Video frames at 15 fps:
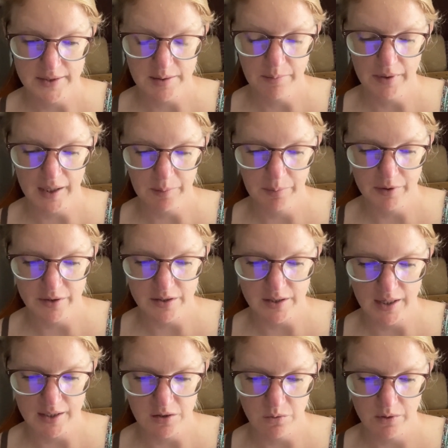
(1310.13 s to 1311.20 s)
Blackbird
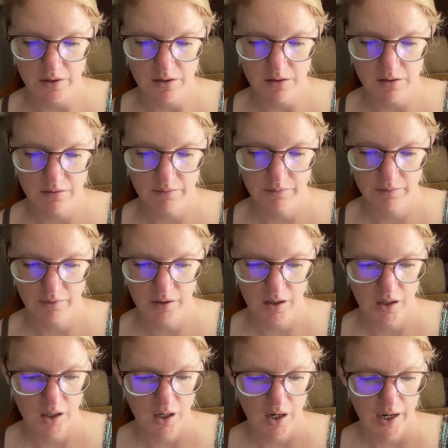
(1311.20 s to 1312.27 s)
Designs ones.
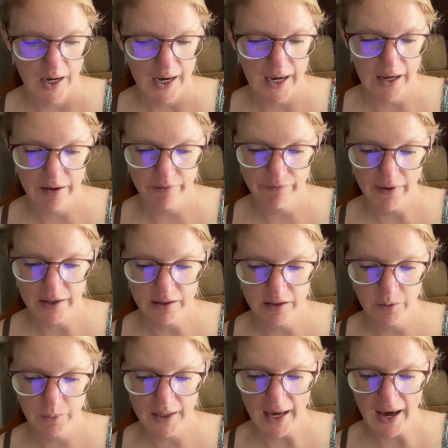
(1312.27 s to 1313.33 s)
And finally
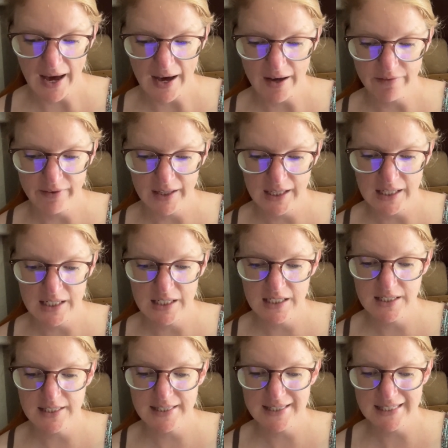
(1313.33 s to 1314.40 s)
we have In
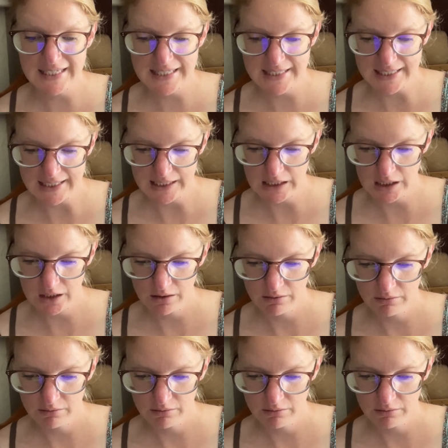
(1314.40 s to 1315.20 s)
Season,